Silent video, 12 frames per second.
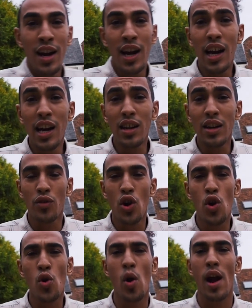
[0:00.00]
in the
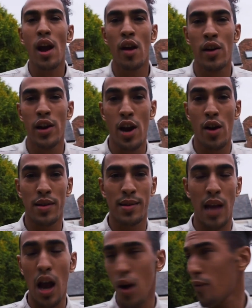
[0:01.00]
rural area of
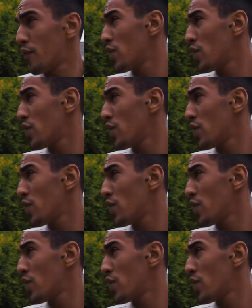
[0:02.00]
South